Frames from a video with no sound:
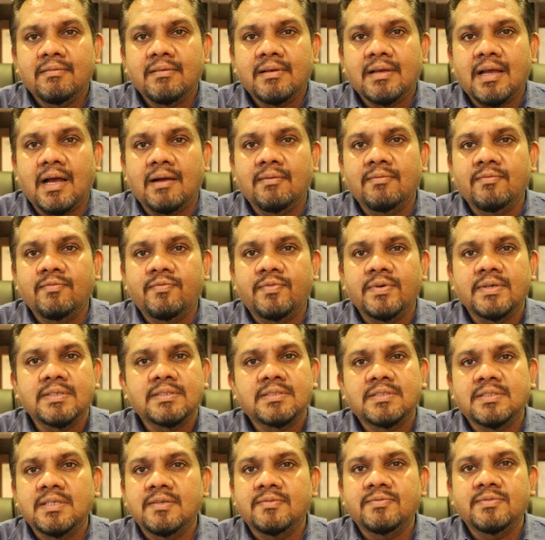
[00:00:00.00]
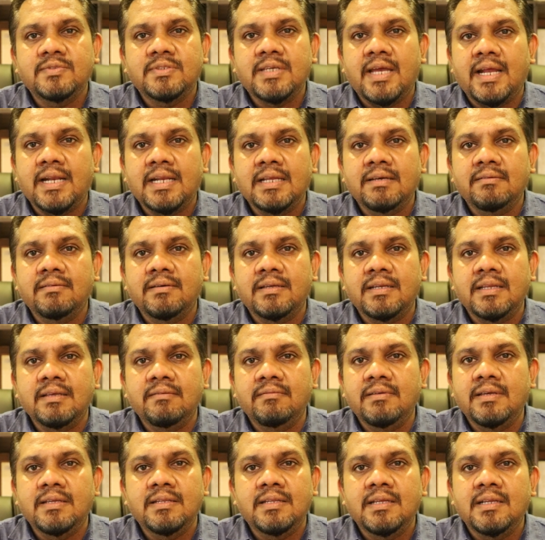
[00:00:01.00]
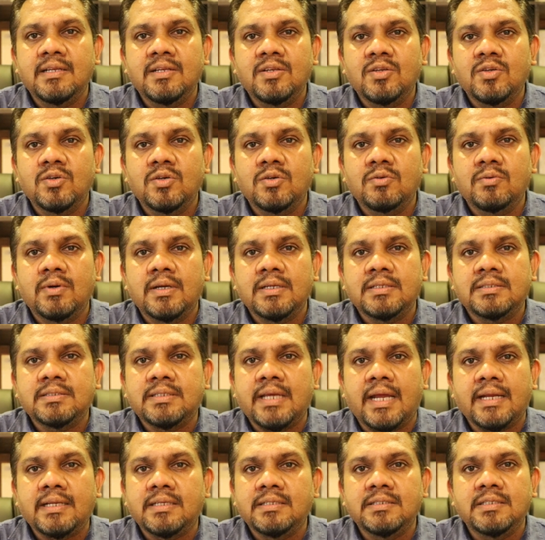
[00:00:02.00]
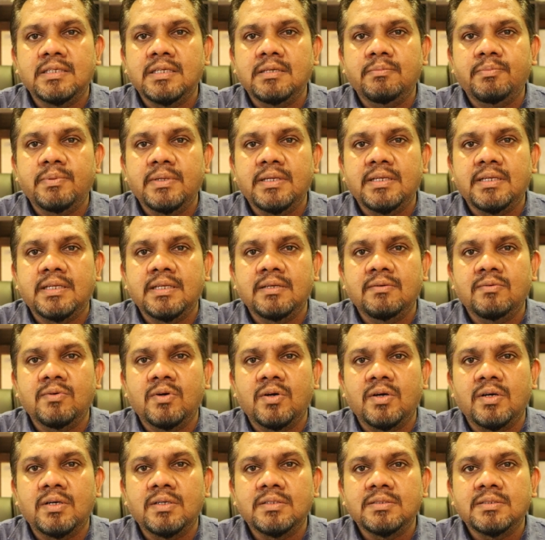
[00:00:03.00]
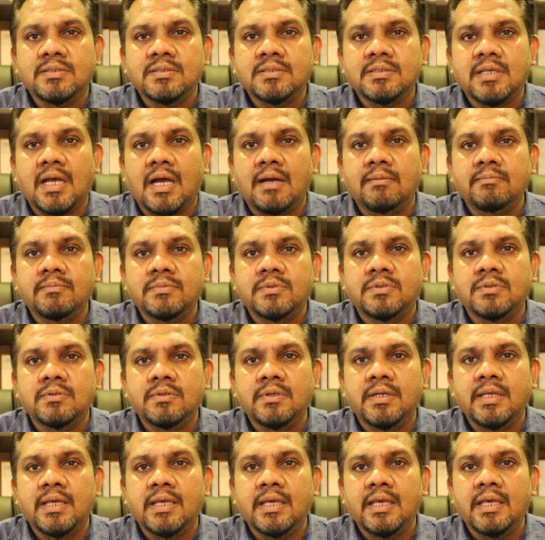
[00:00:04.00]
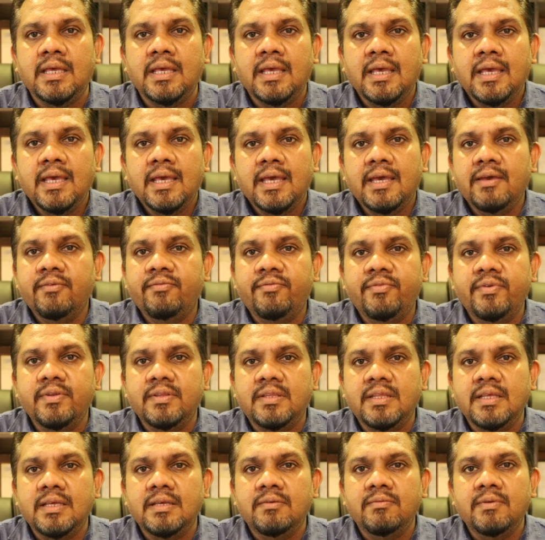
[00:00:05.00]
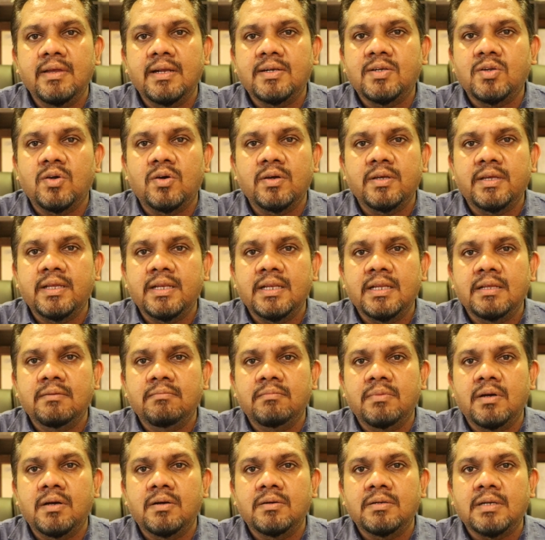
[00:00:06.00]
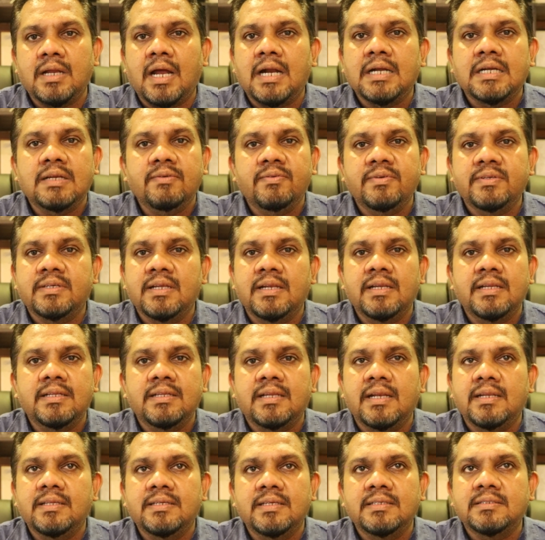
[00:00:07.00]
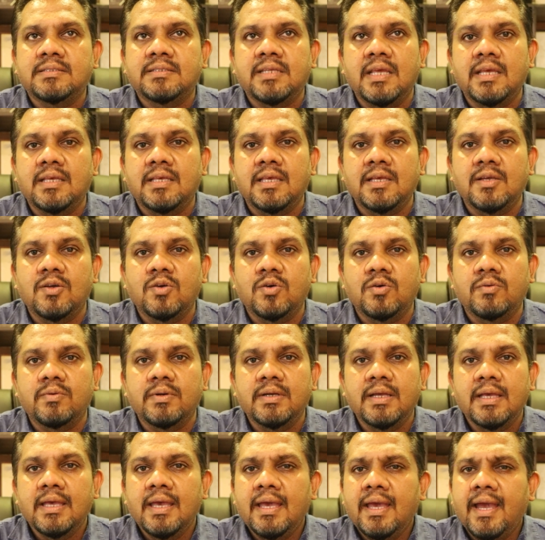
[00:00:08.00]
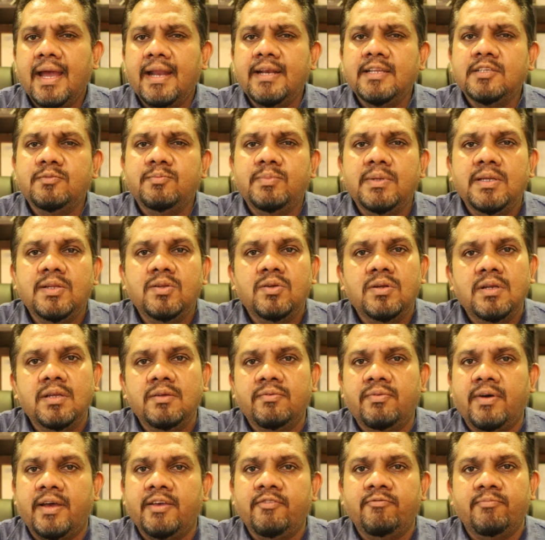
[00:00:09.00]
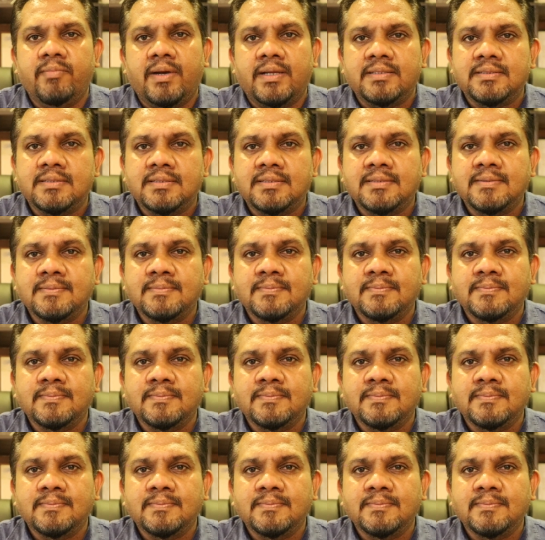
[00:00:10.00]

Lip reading: come 1st of January, we didn't know what ChatGPT was. Come today, everything we are talking about, artificial intelligence taking over, and it's been only 5 months.